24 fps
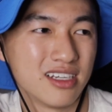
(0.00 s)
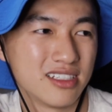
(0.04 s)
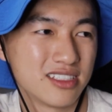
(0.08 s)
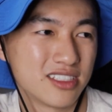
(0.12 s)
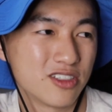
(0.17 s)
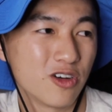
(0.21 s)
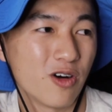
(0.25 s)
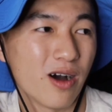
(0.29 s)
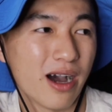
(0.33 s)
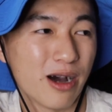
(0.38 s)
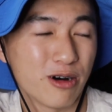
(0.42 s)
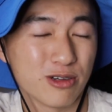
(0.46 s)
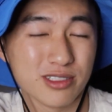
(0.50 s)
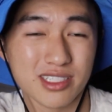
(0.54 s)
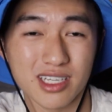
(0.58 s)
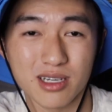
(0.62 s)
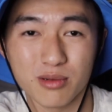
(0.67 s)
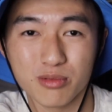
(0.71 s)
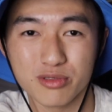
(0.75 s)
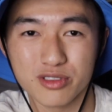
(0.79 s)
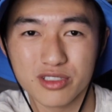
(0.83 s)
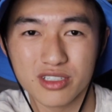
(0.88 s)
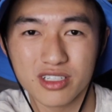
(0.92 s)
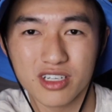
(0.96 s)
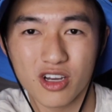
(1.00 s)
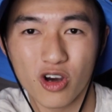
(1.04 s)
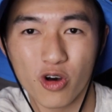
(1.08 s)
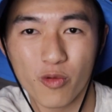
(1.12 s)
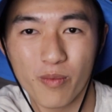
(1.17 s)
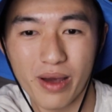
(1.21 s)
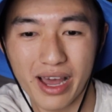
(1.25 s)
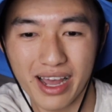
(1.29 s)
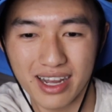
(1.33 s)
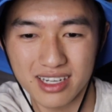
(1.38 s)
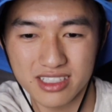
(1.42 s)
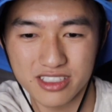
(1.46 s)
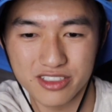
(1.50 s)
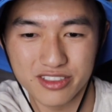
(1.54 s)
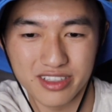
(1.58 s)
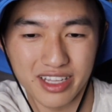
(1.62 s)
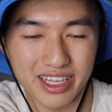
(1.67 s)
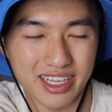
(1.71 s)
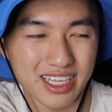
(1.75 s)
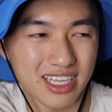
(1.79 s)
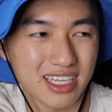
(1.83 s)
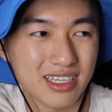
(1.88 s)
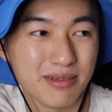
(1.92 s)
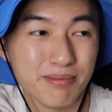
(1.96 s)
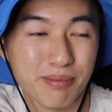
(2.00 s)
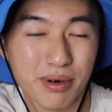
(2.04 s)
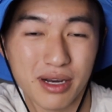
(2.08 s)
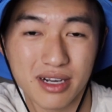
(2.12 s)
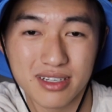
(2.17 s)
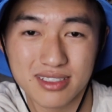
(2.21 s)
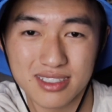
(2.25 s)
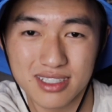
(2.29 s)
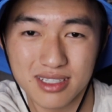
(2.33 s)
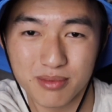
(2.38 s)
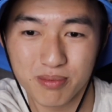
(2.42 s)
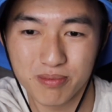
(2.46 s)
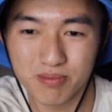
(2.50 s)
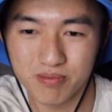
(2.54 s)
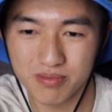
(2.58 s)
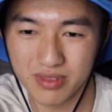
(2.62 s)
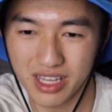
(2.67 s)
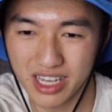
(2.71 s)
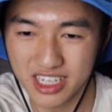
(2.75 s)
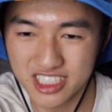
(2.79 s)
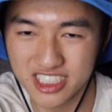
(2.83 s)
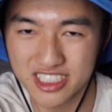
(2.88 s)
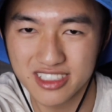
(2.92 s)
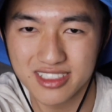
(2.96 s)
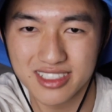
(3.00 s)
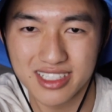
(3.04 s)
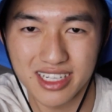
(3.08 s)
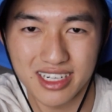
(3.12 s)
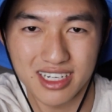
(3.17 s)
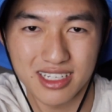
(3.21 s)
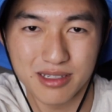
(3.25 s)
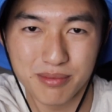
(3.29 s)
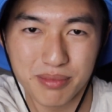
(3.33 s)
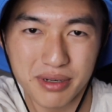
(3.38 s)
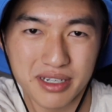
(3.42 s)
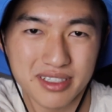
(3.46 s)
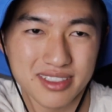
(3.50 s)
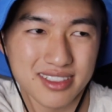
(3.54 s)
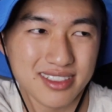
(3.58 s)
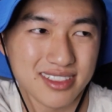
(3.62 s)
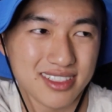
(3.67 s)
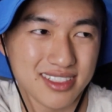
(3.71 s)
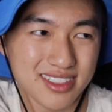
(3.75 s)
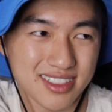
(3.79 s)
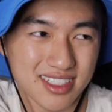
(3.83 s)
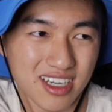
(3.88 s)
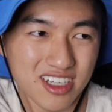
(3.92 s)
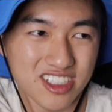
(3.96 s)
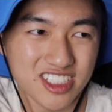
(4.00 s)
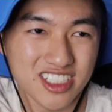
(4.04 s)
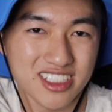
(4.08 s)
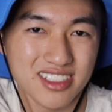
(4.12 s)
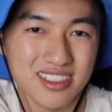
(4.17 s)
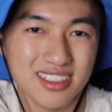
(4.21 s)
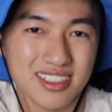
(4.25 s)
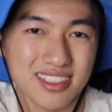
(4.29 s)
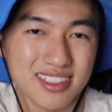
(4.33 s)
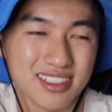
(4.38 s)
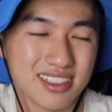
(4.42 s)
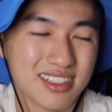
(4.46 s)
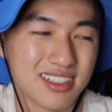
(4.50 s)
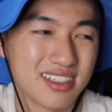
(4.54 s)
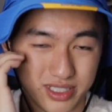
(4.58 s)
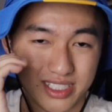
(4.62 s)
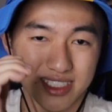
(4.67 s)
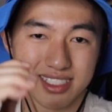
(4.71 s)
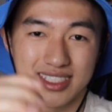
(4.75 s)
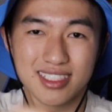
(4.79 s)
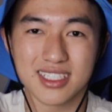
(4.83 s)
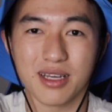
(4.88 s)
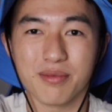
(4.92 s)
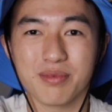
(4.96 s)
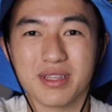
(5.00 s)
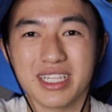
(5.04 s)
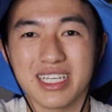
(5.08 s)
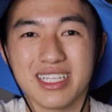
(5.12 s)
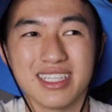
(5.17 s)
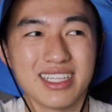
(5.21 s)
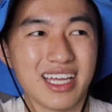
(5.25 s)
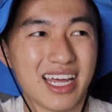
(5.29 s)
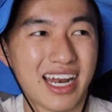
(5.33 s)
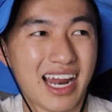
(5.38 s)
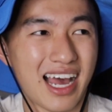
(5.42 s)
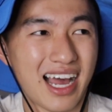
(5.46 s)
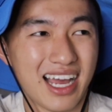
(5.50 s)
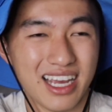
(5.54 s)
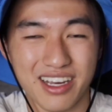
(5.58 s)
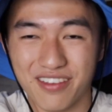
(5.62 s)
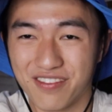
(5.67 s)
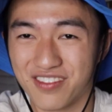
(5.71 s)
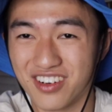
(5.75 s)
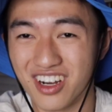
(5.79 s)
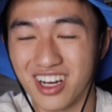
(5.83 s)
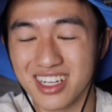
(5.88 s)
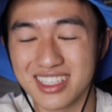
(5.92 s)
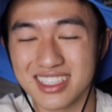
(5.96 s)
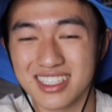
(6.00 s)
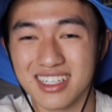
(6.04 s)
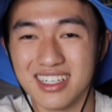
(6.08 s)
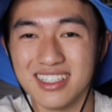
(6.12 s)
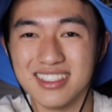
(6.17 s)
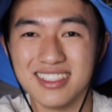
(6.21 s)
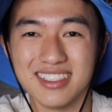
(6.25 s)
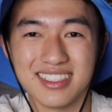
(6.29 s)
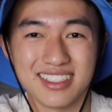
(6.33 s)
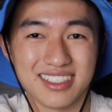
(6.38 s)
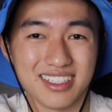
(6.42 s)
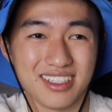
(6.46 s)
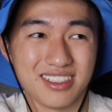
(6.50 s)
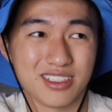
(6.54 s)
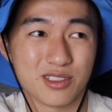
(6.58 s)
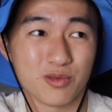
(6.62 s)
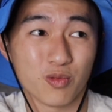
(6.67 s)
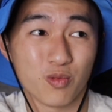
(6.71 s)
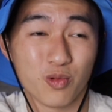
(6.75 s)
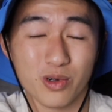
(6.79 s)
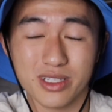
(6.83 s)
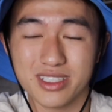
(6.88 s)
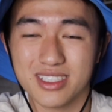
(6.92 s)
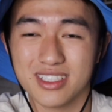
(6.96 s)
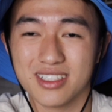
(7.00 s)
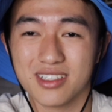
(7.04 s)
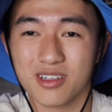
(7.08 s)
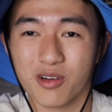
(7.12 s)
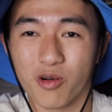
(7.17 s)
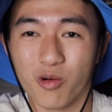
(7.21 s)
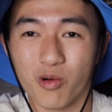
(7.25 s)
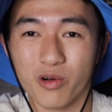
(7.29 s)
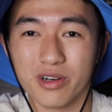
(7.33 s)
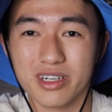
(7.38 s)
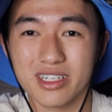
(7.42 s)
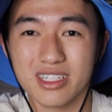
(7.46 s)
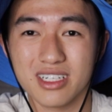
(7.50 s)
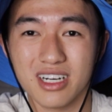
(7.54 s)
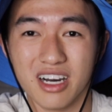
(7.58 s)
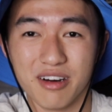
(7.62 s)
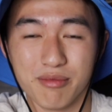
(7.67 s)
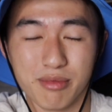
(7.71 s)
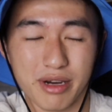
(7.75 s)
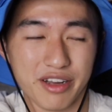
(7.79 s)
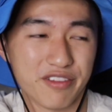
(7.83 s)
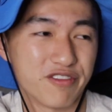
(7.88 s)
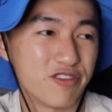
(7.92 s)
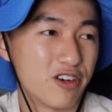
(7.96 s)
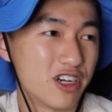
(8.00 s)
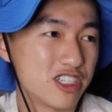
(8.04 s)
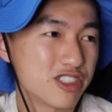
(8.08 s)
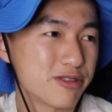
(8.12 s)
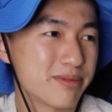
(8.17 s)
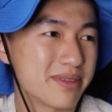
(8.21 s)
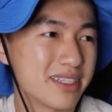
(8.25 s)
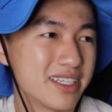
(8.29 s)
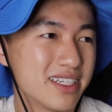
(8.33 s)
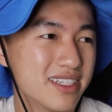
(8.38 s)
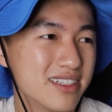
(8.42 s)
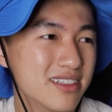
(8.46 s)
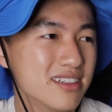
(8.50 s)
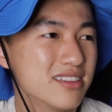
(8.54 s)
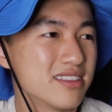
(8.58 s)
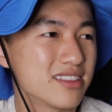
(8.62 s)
So I was able to go back to like in-person lectures and in-person discussions, which is something that I have not done since winter quarter of my freshman year.